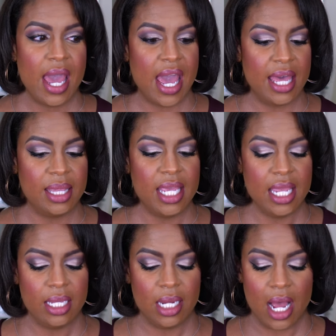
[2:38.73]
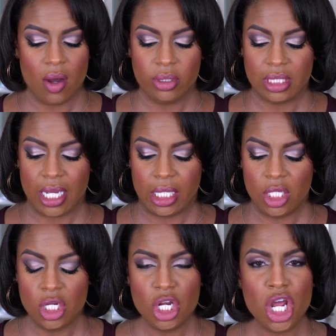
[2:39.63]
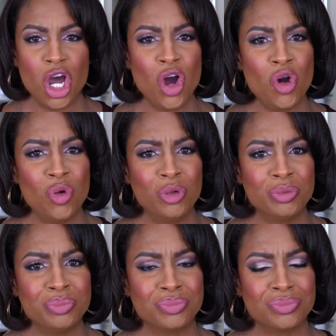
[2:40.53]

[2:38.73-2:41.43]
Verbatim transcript: And then I was like, you know,